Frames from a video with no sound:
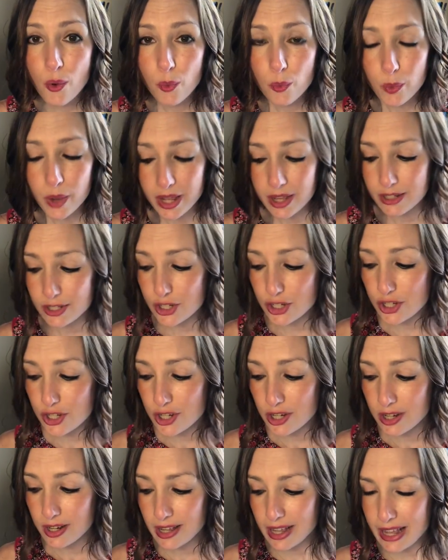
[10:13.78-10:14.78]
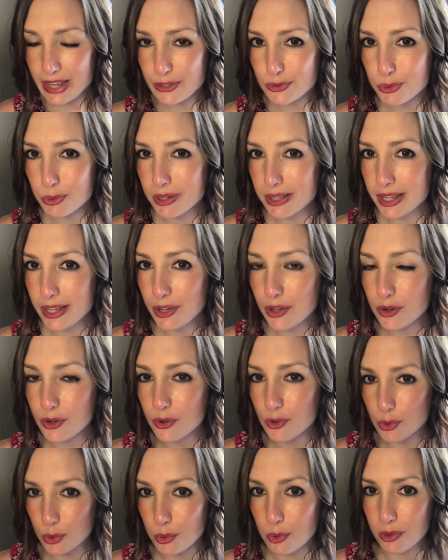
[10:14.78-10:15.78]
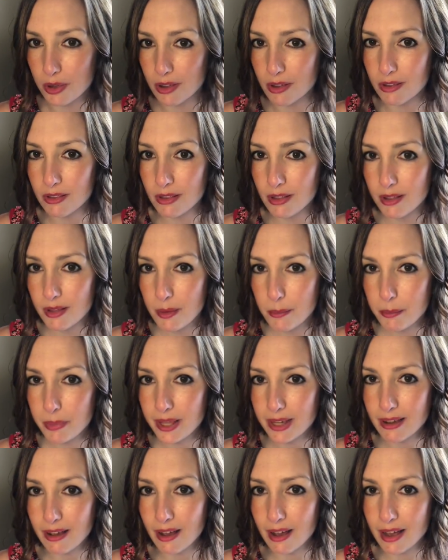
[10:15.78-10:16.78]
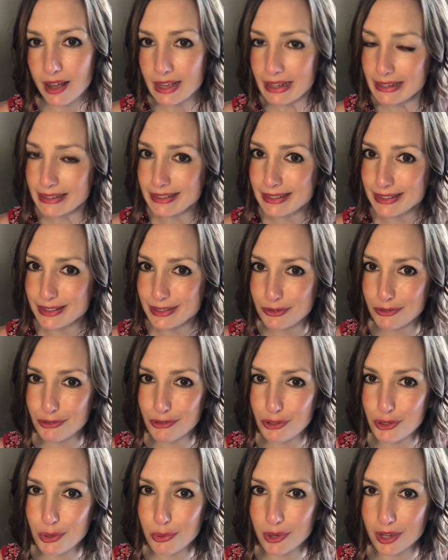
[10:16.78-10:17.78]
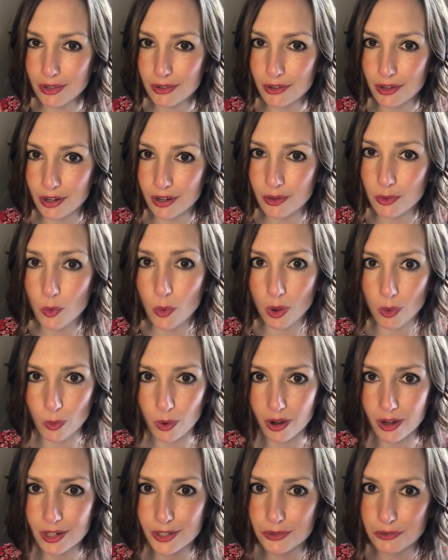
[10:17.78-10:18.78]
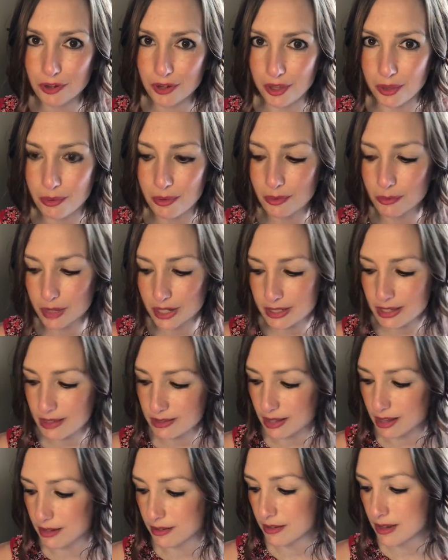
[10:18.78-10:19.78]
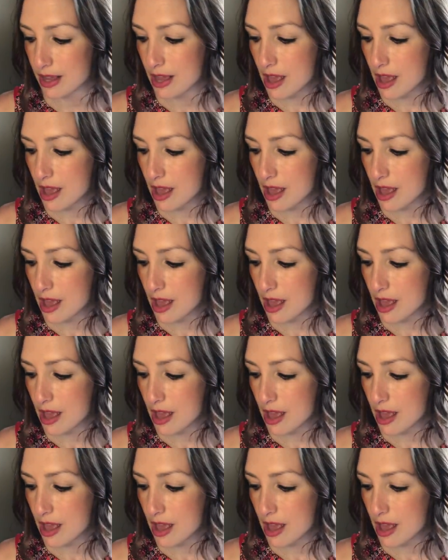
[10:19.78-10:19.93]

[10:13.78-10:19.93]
which is really cool because you can learn what works for you and what doesn't.